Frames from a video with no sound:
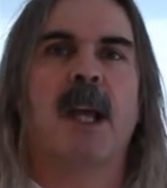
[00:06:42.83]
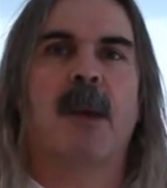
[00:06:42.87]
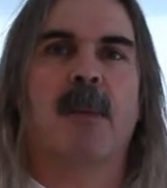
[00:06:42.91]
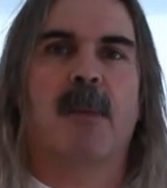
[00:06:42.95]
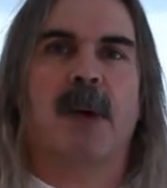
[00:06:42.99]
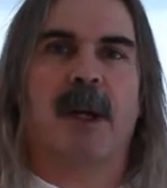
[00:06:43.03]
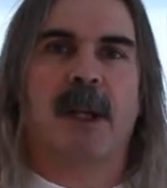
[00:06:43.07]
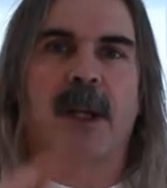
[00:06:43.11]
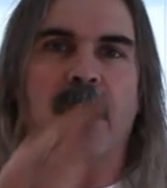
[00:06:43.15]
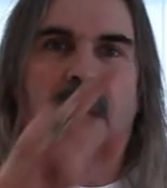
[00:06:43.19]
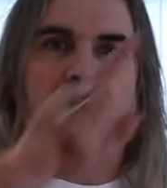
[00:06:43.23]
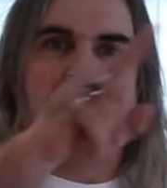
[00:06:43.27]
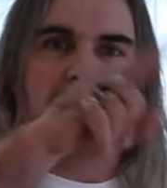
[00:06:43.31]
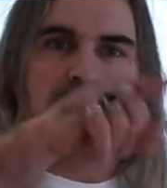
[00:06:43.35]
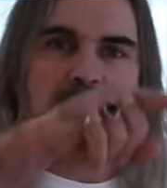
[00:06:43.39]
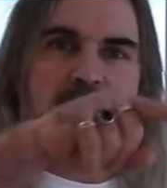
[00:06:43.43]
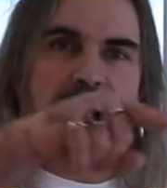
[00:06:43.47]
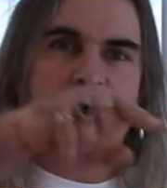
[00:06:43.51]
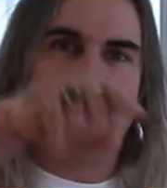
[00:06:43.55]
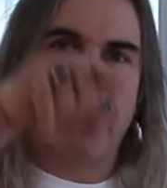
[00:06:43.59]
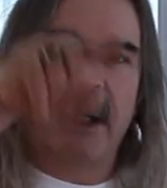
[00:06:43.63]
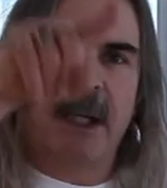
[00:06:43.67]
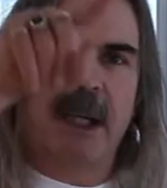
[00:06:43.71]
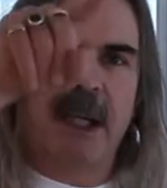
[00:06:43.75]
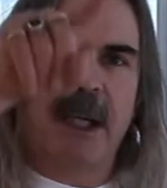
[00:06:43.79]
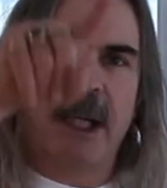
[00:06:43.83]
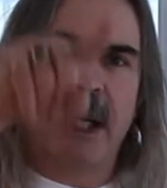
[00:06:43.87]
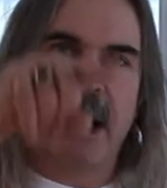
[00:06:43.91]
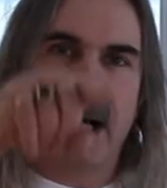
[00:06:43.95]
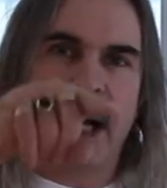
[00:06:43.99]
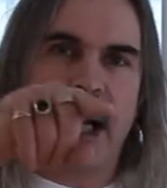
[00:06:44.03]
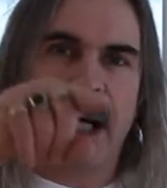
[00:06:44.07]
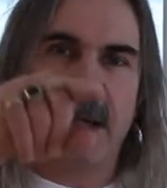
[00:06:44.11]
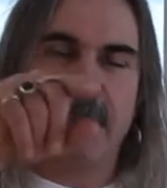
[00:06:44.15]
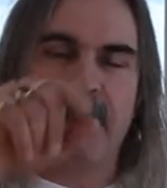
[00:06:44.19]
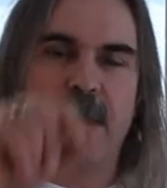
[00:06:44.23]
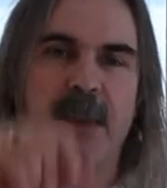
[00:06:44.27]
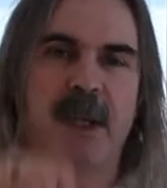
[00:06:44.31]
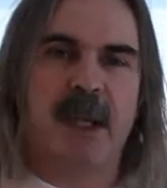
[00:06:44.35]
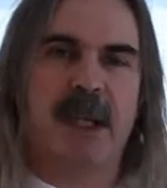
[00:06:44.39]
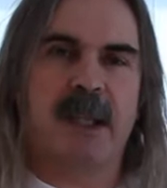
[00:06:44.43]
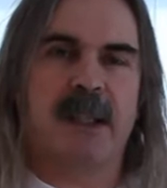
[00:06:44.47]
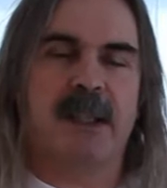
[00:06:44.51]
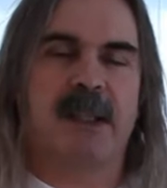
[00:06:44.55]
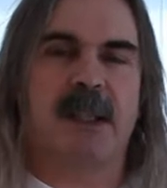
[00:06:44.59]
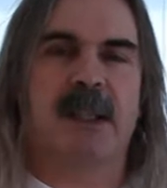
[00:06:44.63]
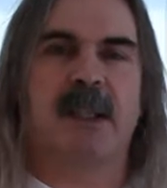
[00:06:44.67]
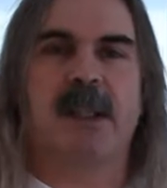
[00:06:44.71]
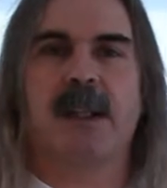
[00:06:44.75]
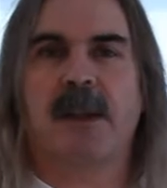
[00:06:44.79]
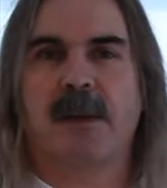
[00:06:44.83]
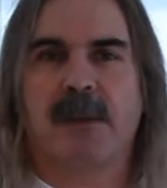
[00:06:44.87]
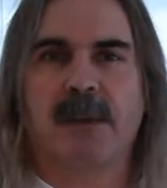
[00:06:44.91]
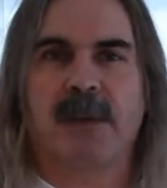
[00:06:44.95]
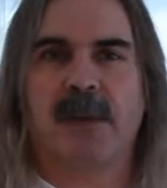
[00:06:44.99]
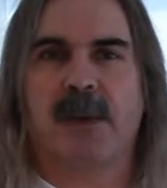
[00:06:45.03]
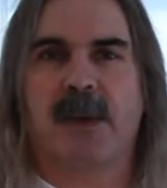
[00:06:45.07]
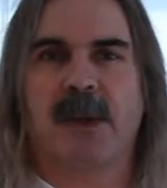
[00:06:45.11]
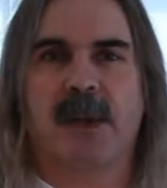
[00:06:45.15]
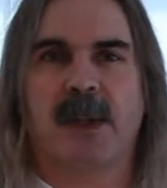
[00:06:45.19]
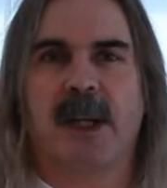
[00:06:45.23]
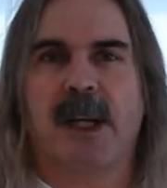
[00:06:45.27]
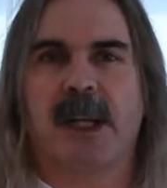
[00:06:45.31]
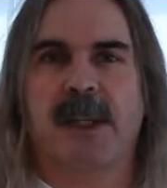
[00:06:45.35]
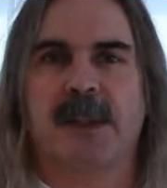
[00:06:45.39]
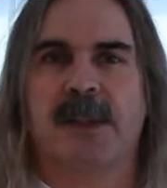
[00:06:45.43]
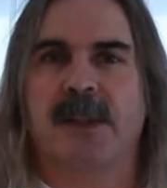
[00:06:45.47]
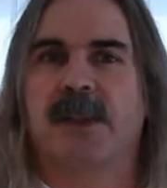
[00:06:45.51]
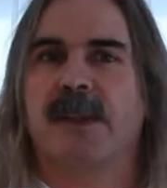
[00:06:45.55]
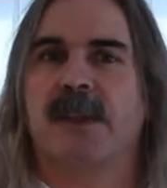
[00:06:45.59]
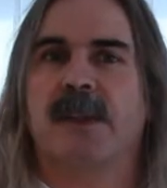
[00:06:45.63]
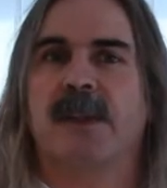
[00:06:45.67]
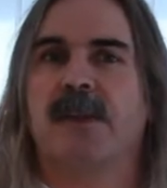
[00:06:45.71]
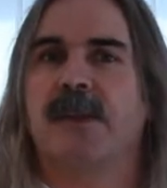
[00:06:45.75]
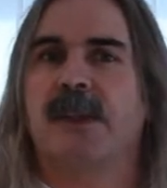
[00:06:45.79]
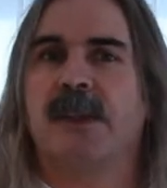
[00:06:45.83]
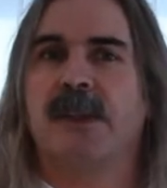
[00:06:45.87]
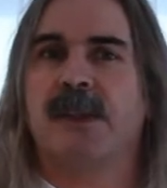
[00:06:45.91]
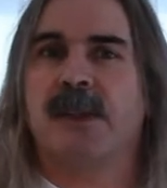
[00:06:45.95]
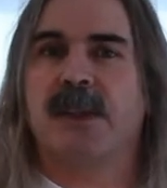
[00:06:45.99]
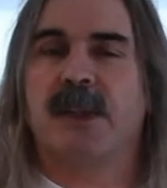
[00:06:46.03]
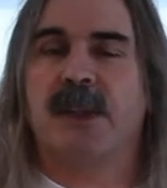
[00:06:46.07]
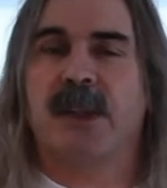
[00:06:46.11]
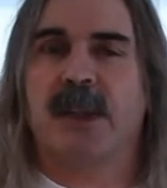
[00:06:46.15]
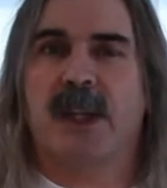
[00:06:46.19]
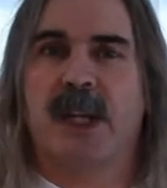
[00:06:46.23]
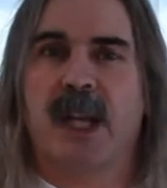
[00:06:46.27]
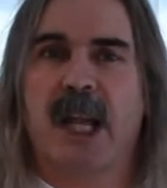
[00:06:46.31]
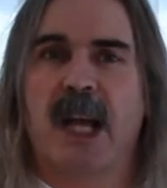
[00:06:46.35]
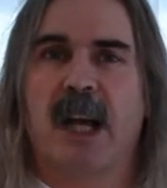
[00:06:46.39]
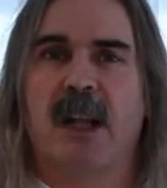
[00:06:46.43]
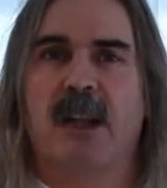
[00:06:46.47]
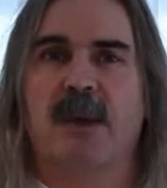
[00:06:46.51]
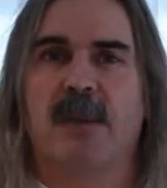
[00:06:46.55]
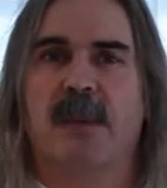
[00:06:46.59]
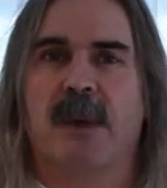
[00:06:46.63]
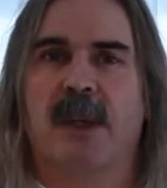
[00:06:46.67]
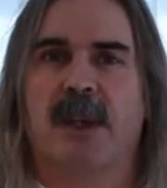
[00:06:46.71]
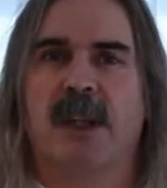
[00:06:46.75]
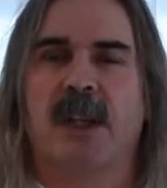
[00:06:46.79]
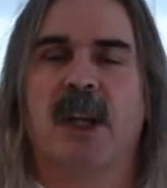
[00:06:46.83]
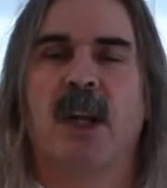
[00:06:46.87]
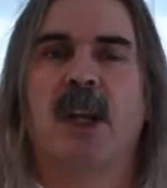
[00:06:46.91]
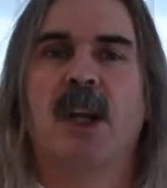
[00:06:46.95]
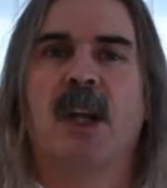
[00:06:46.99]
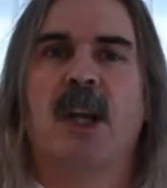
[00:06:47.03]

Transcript: by not having any high peaks in the fertilizers of a certain element.